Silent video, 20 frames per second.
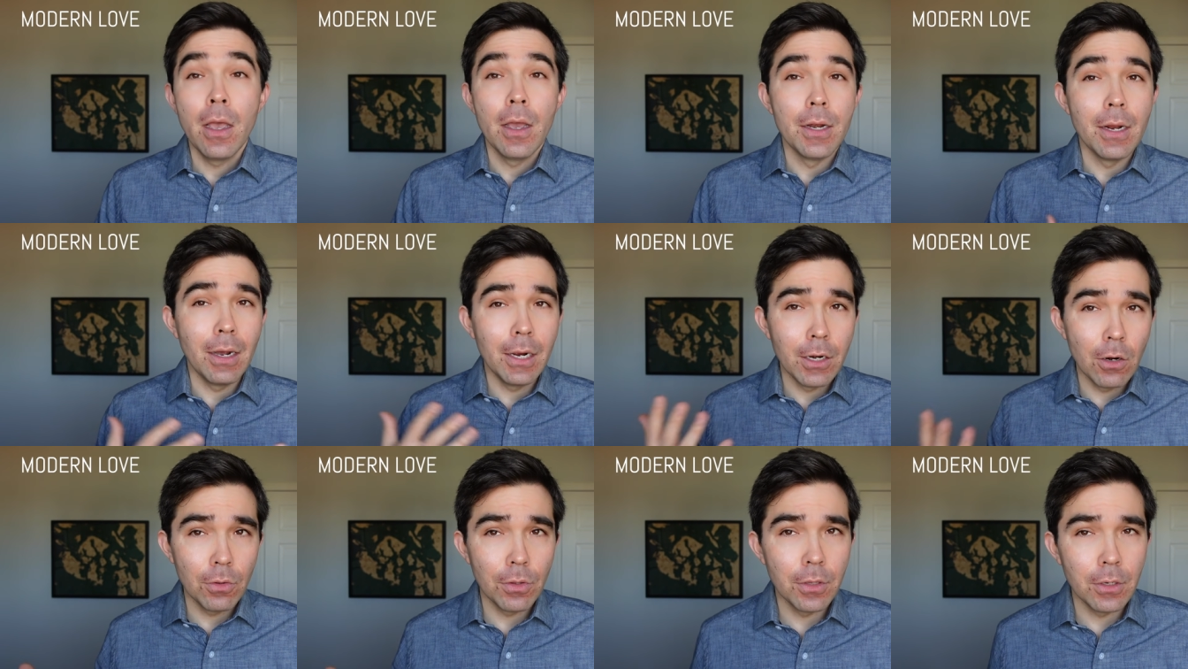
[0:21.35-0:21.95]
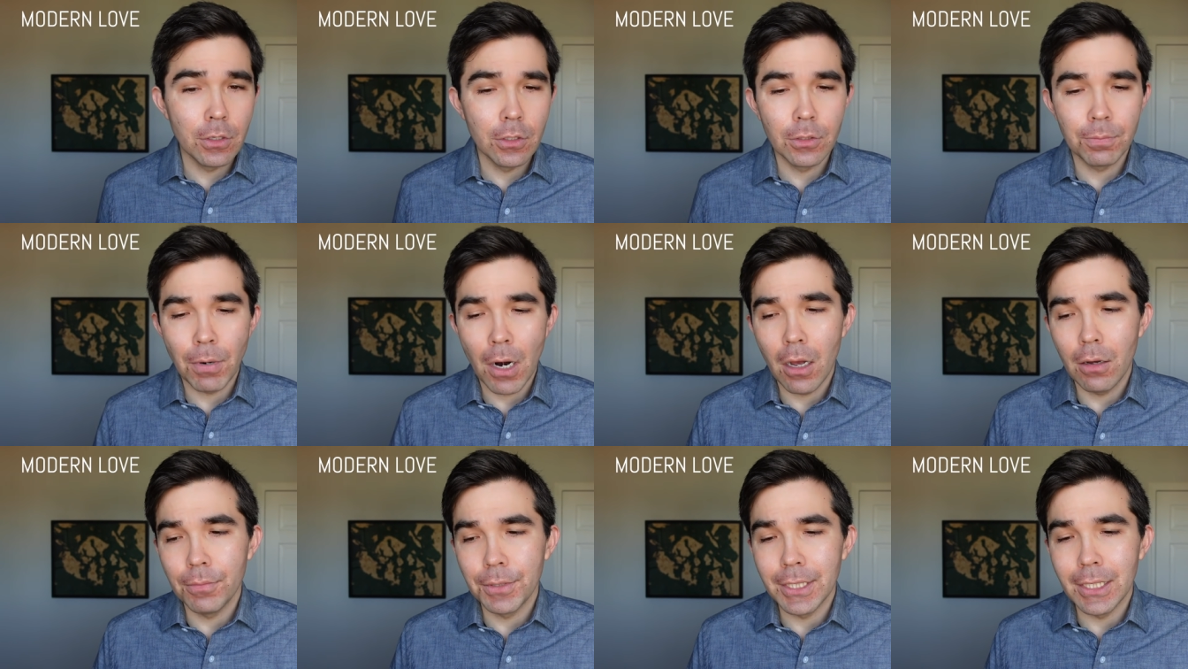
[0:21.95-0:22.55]
Now, I know that there's
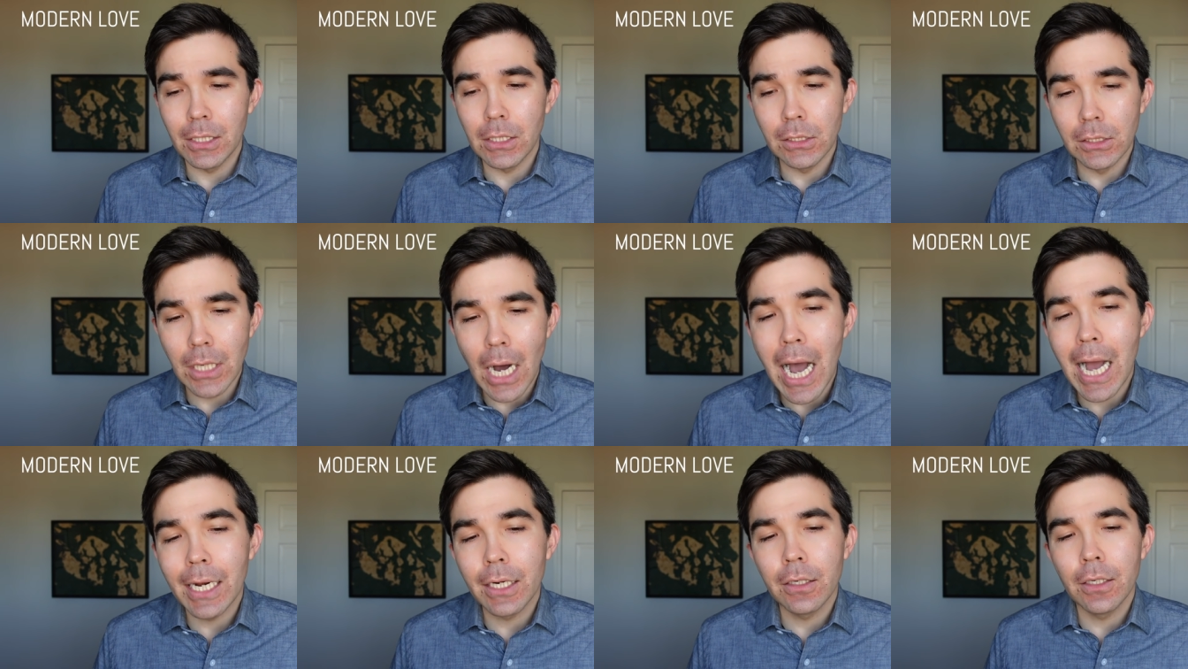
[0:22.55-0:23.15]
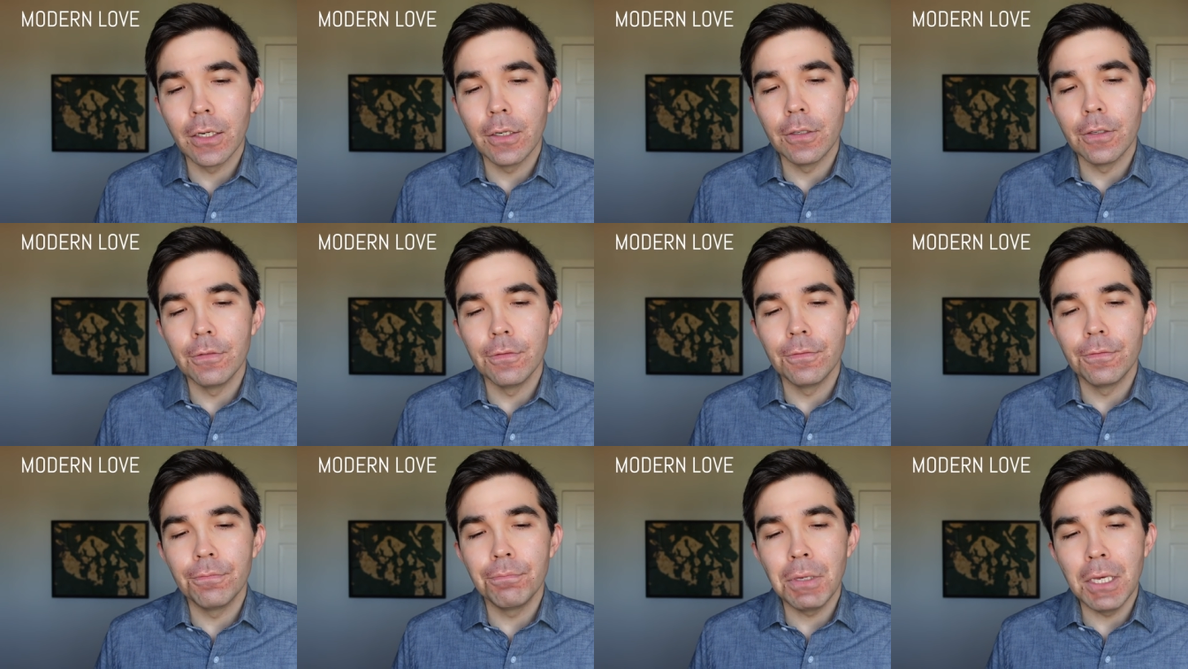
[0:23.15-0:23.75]
probably a lot
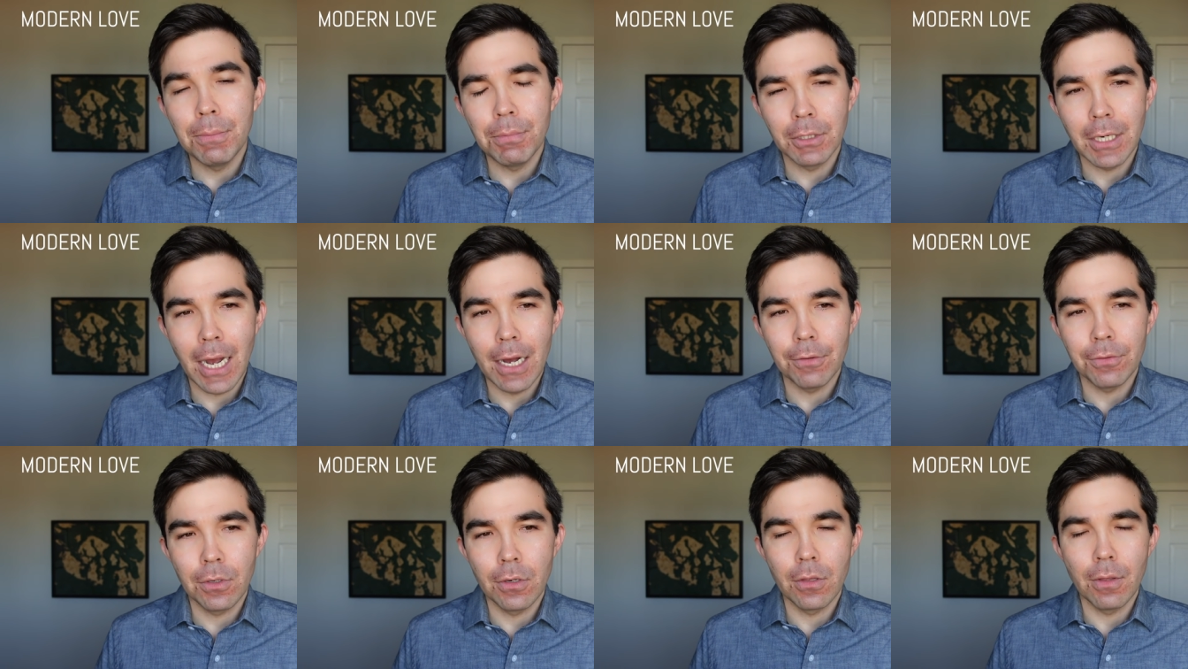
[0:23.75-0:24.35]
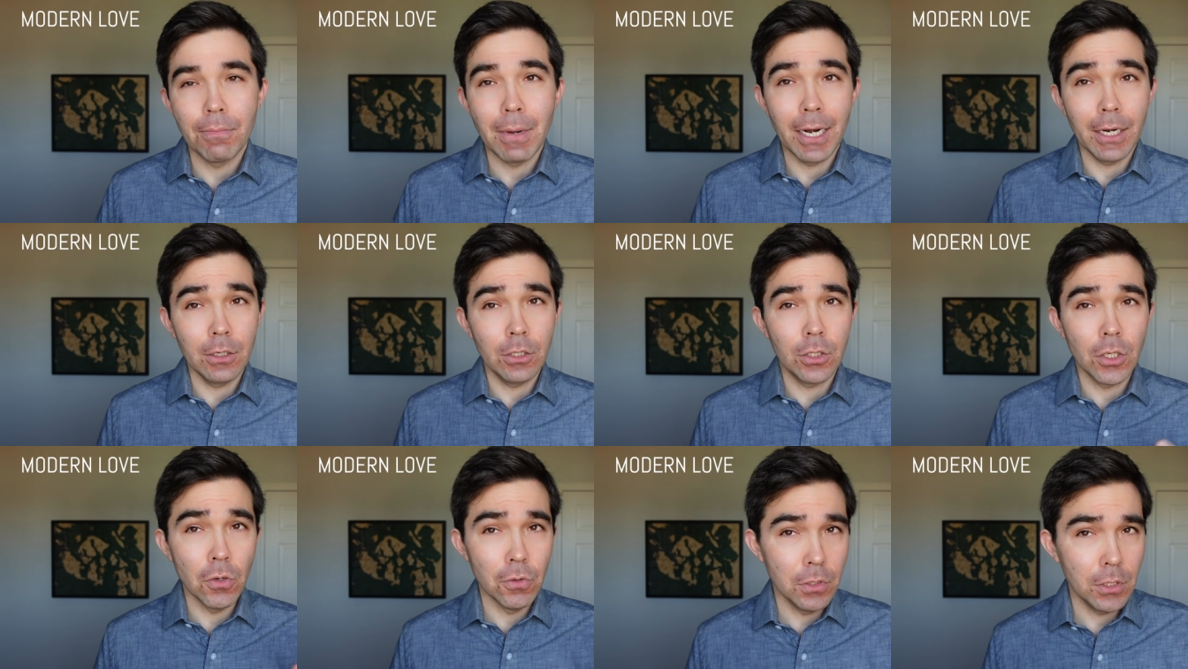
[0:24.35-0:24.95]
of people out there that might
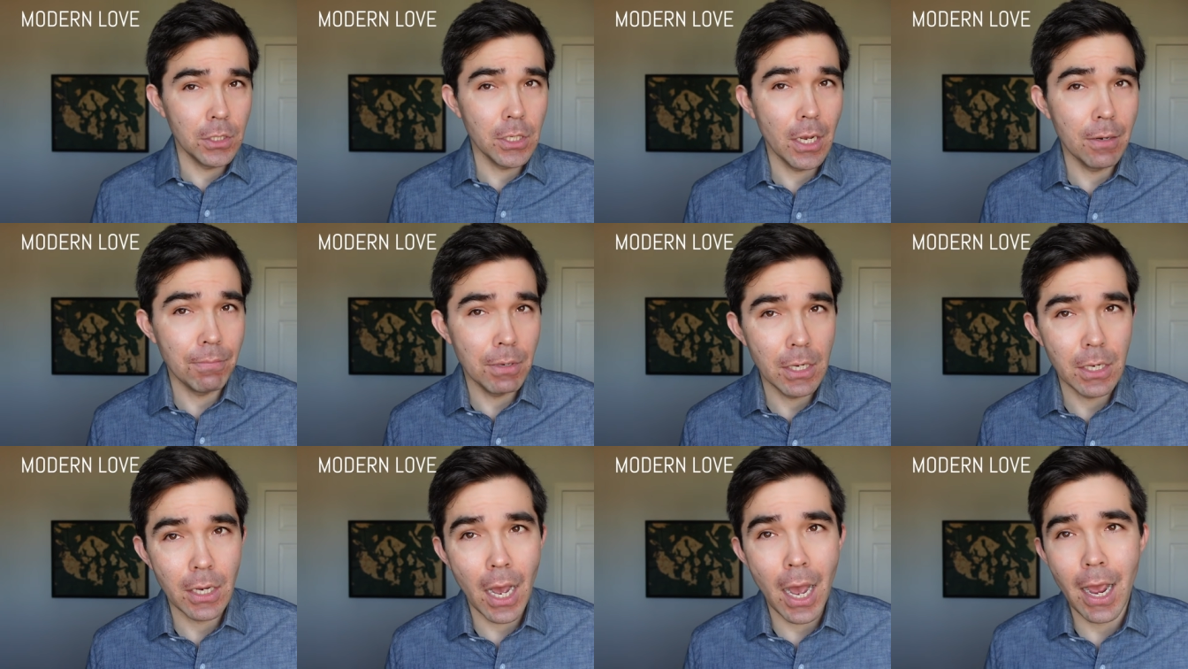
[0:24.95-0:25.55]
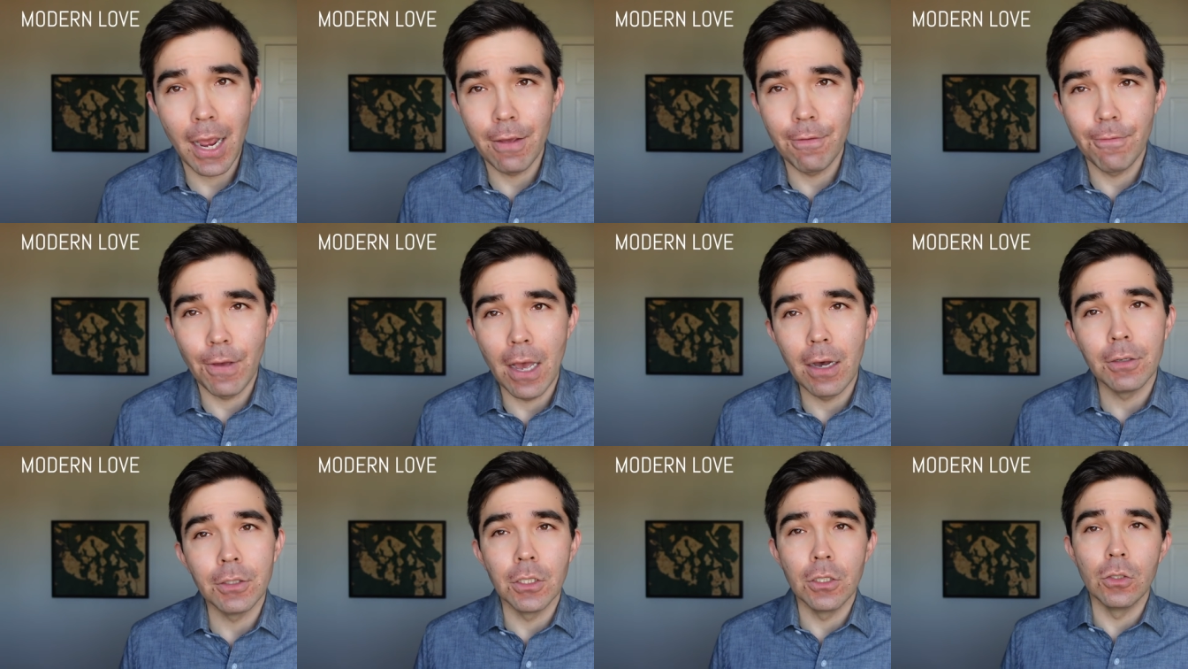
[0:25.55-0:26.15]
associate being high
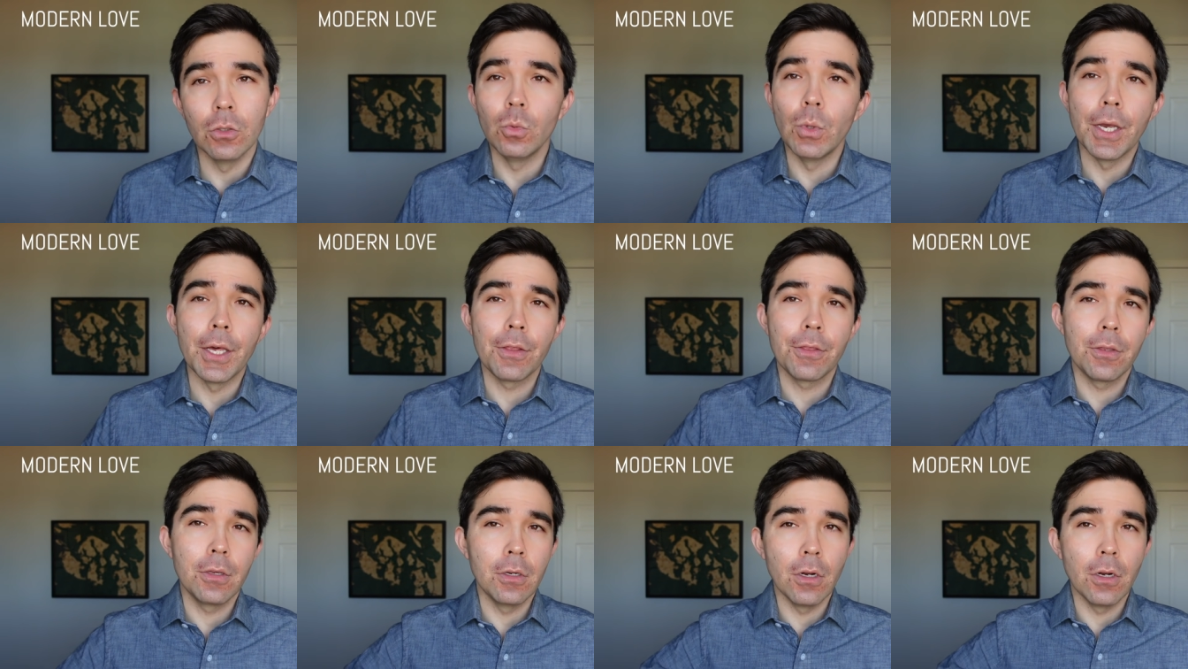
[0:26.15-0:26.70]
value with,